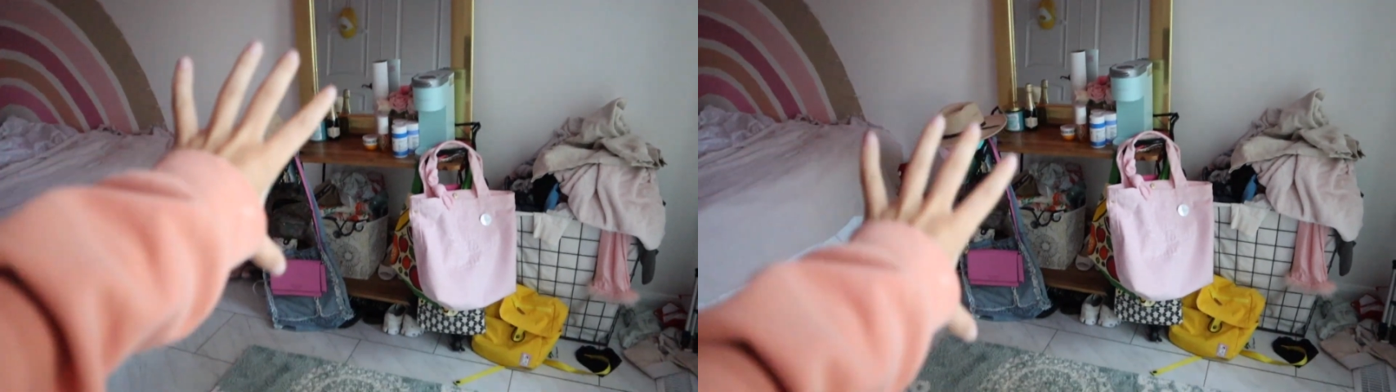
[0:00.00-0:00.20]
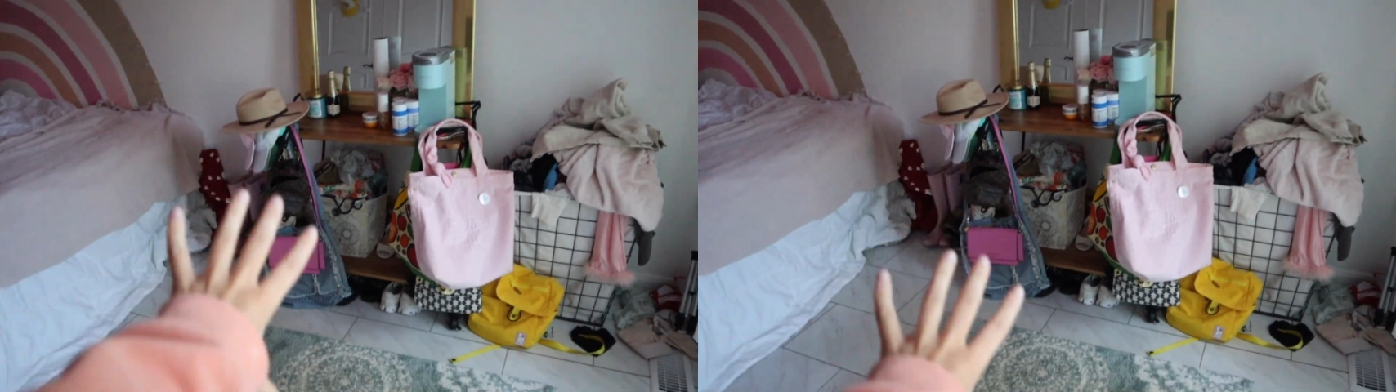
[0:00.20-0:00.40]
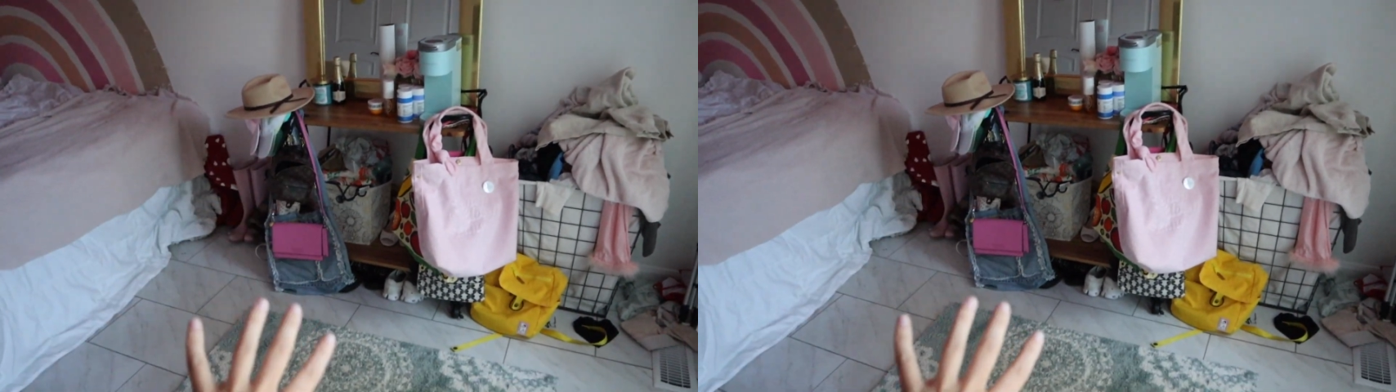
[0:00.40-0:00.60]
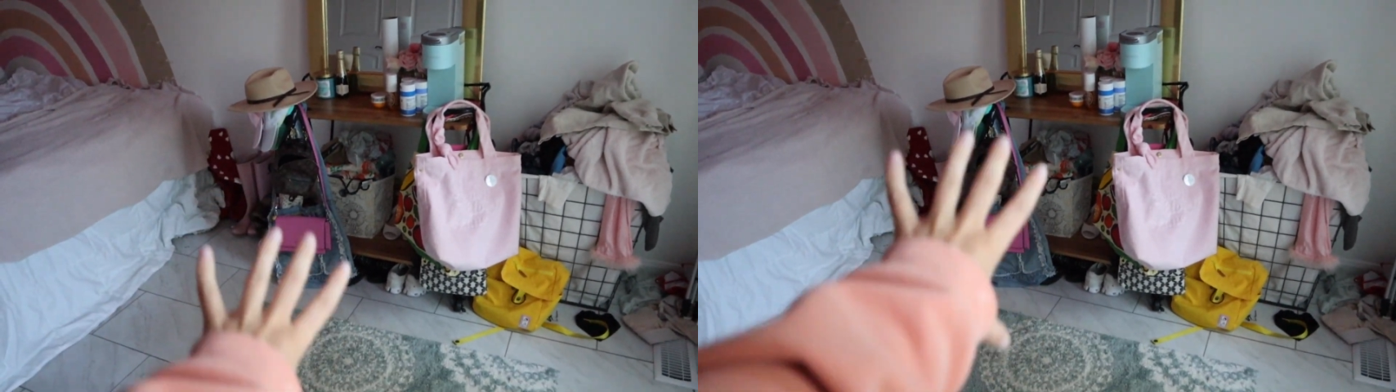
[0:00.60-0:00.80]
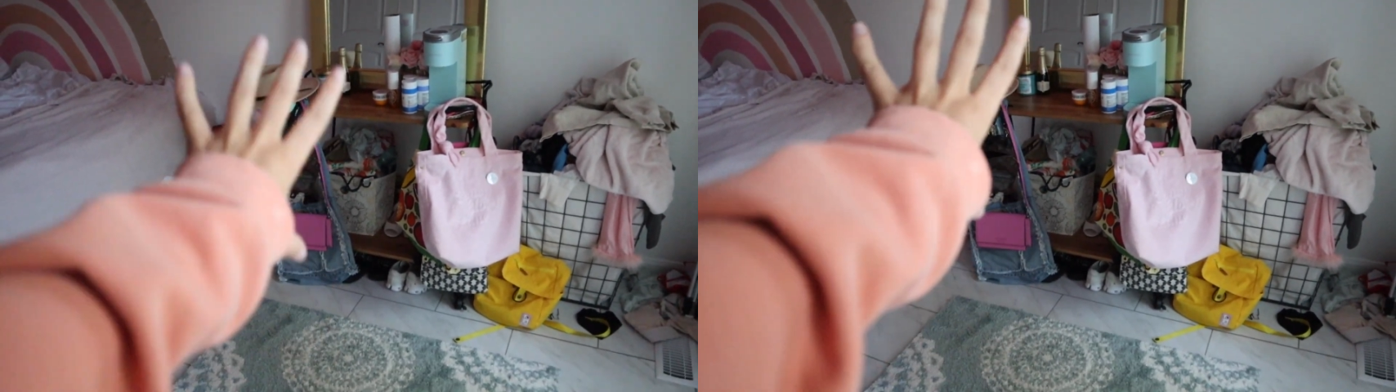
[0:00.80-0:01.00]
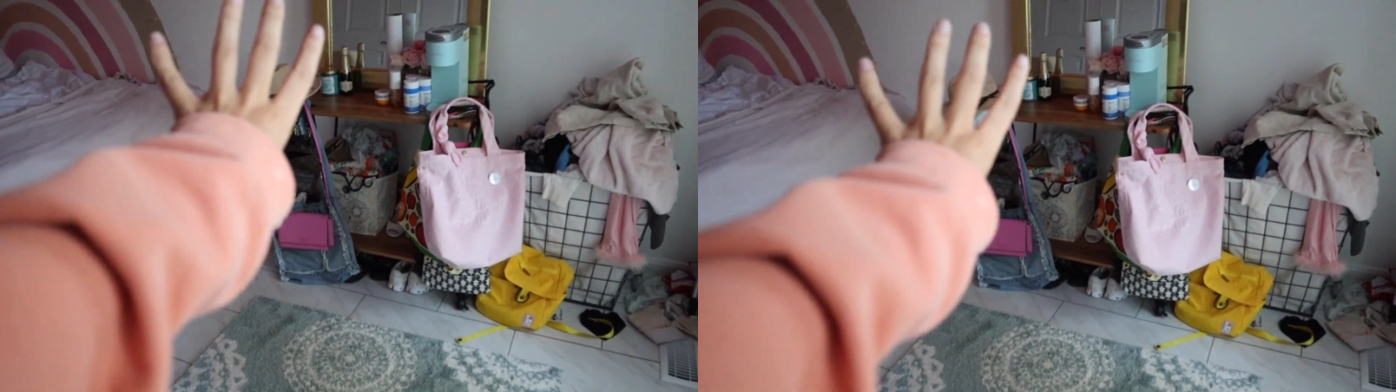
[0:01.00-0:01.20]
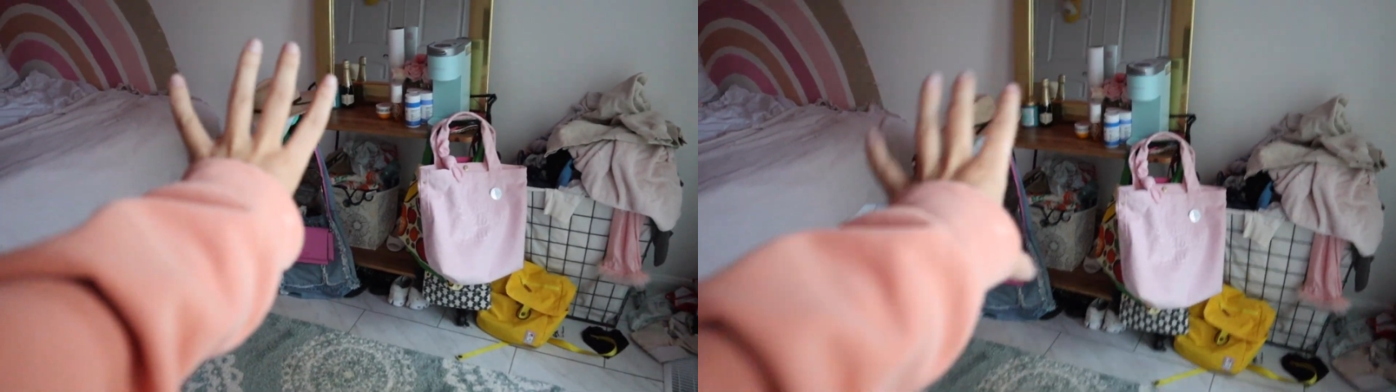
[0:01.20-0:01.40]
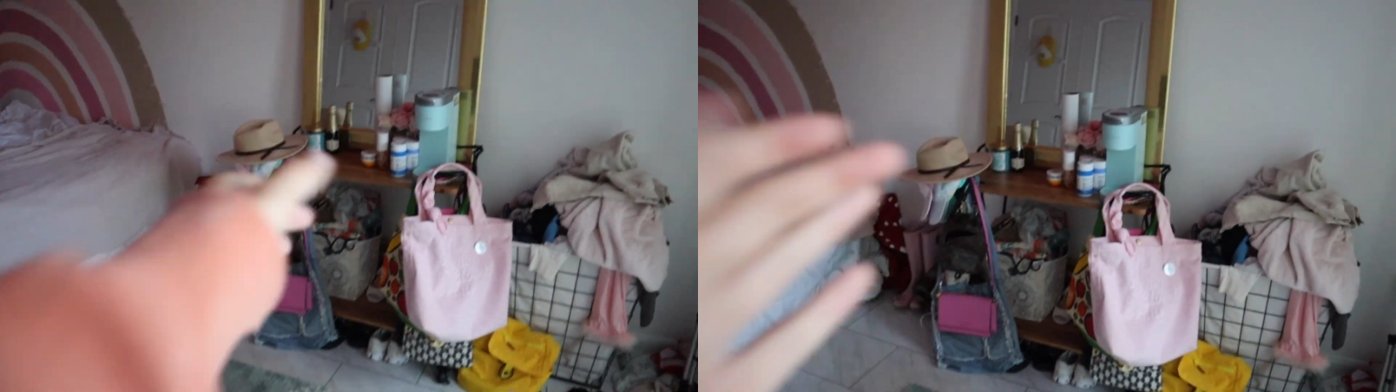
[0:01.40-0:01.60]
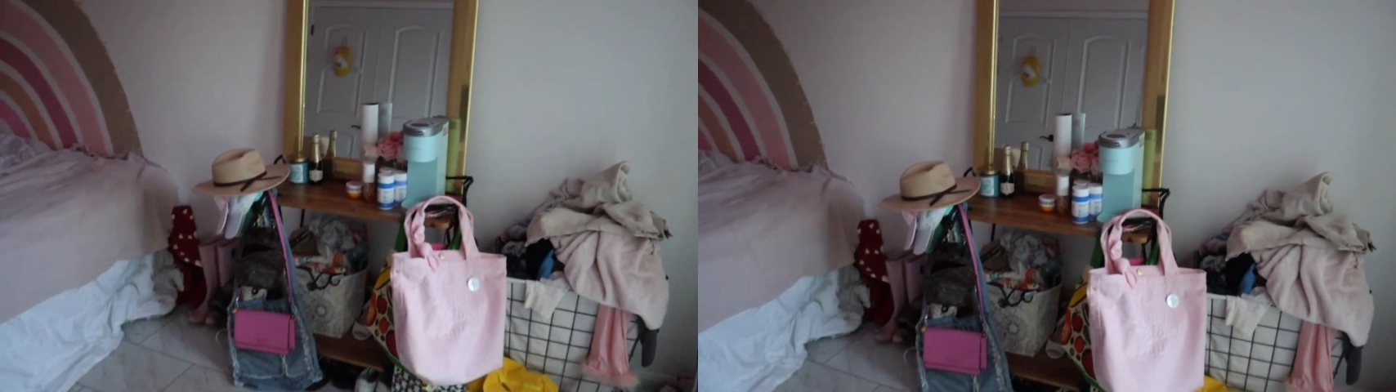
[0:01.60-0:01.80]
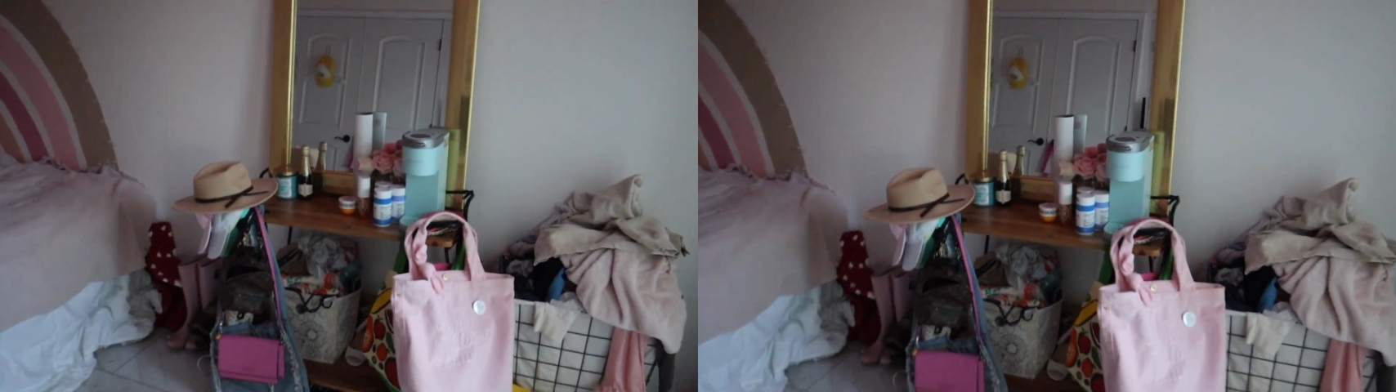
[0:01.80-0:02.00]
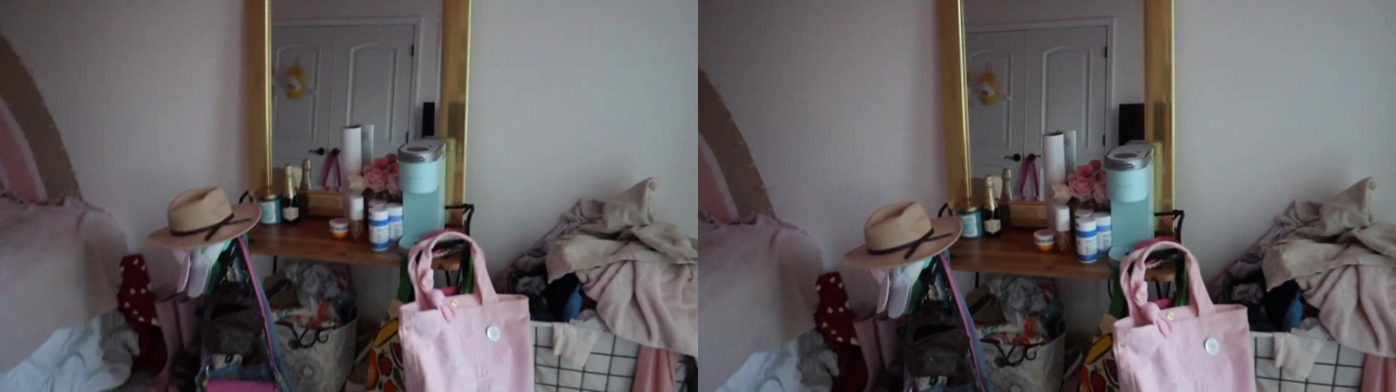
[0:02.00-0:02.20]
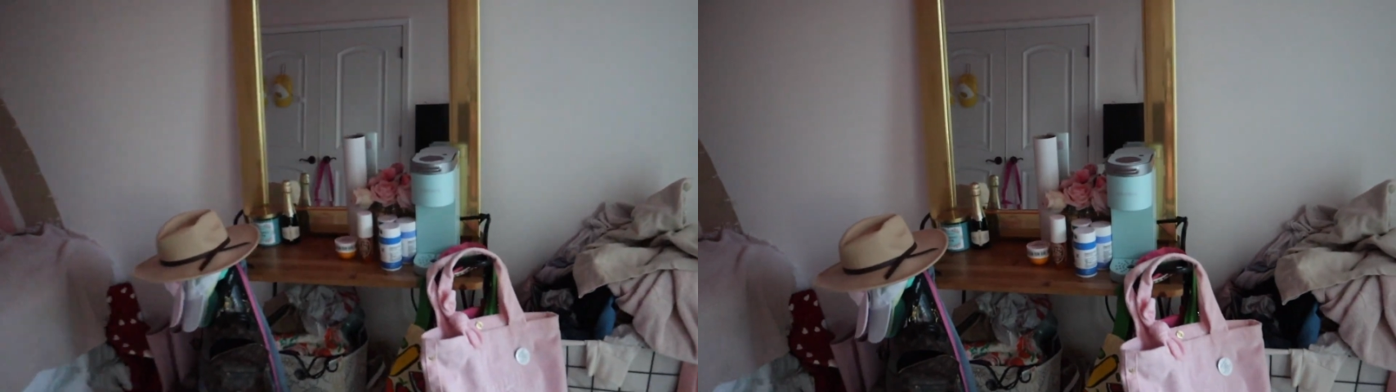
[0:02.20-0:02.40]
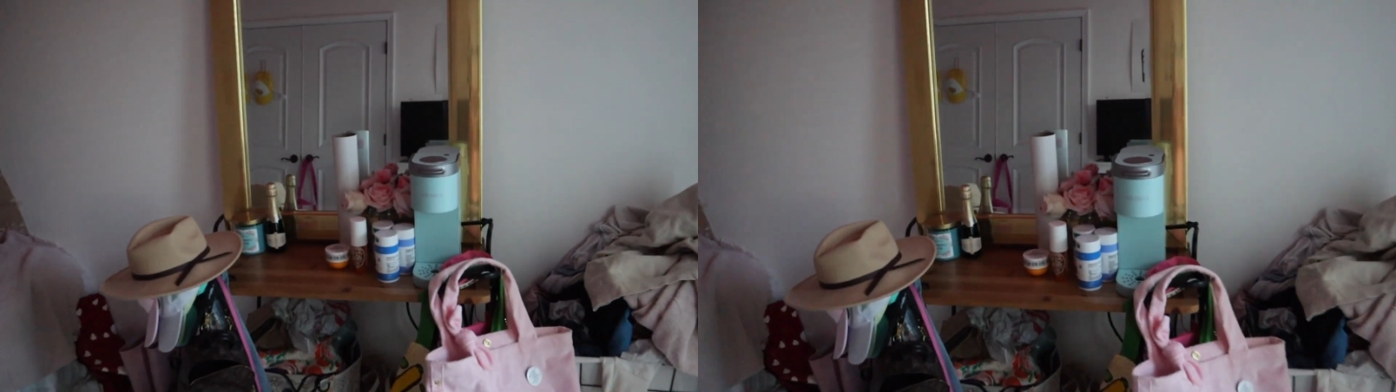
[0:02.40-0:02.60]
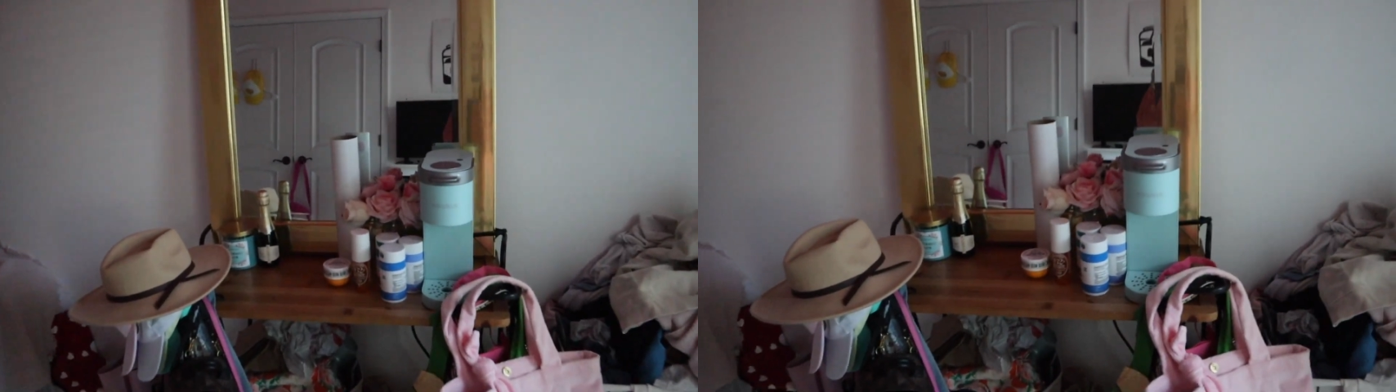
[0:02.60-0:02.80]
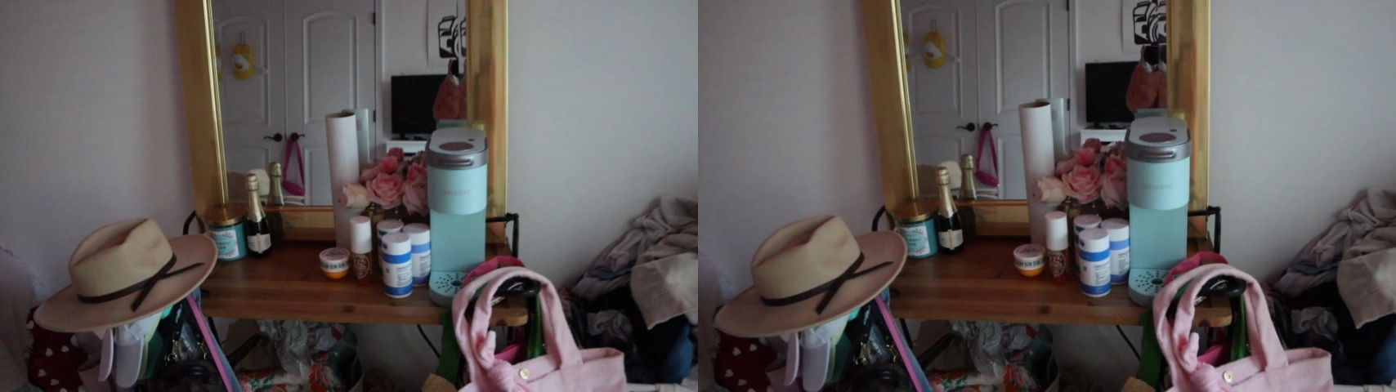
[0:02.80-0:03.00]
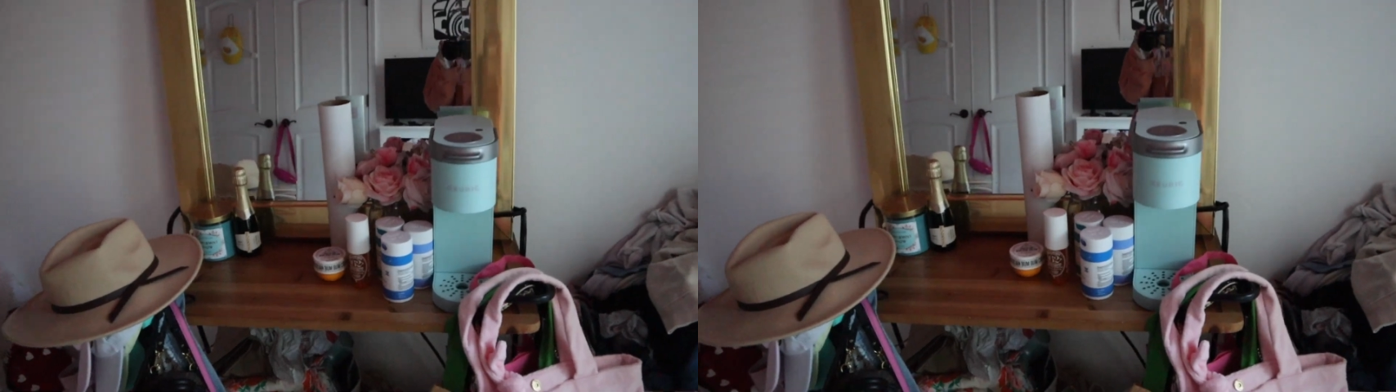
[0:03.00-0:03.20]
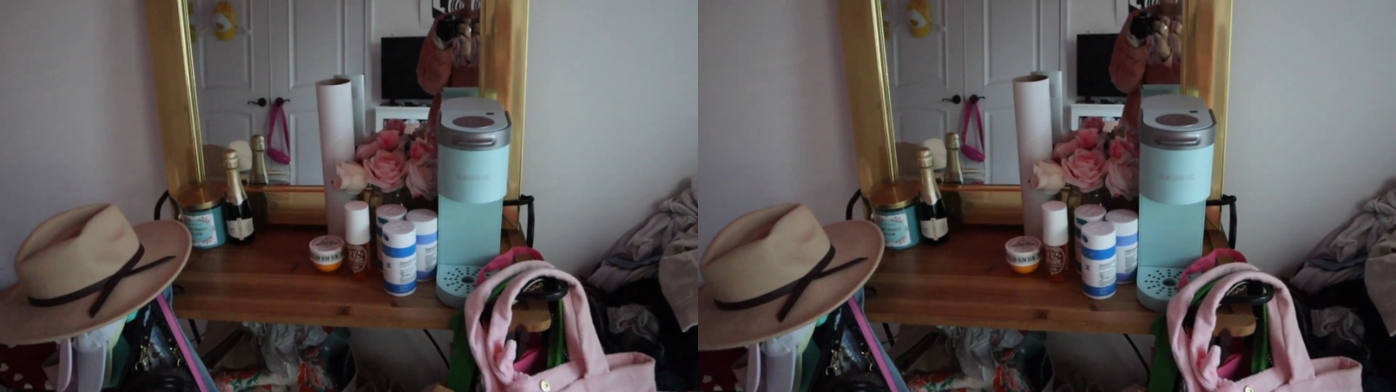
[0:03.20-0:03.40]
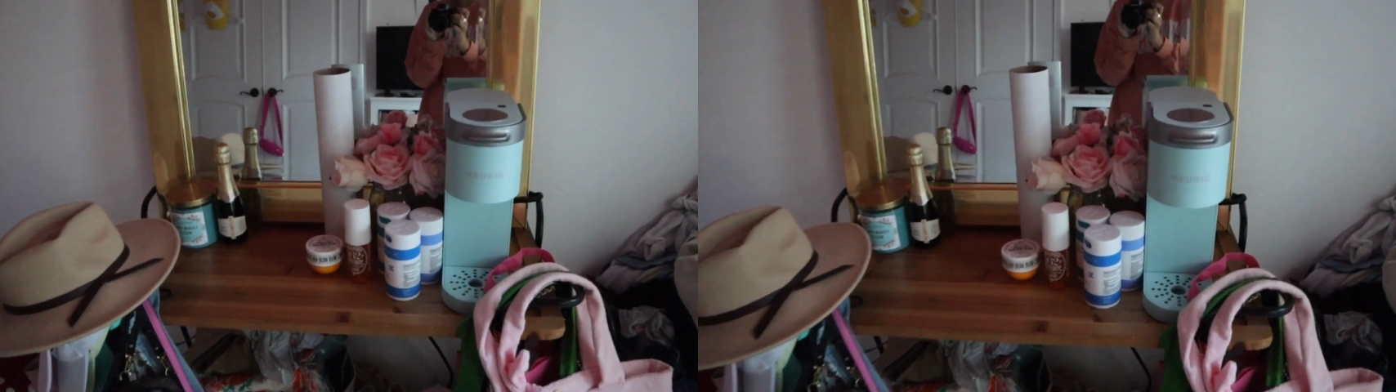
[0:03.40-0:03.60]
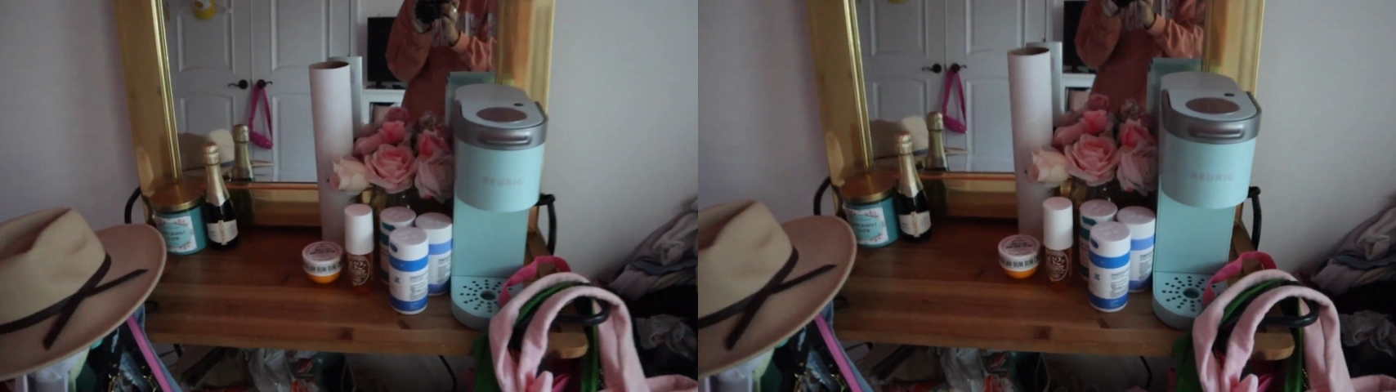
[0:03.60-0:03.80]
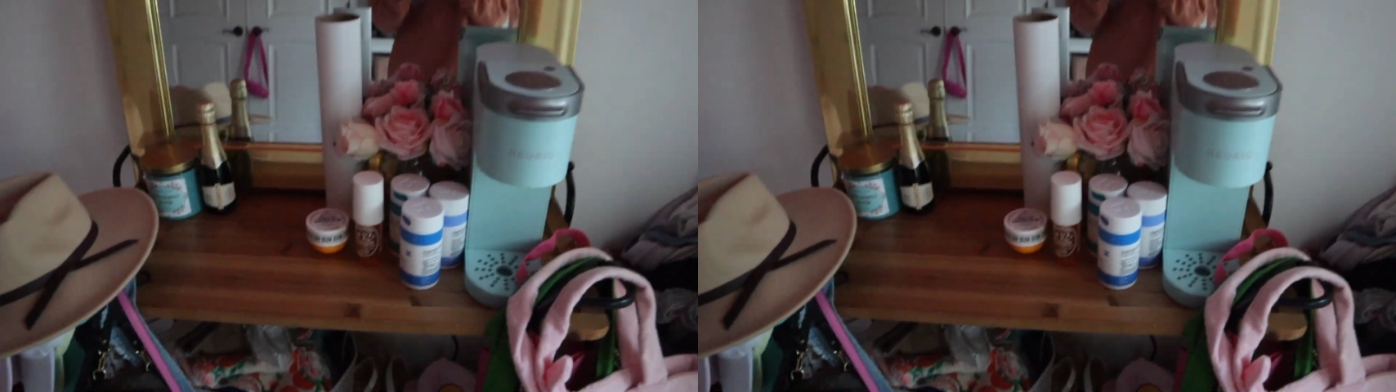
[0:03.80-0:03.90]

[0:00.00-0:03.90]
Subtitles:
Nobody's mouth can be seen.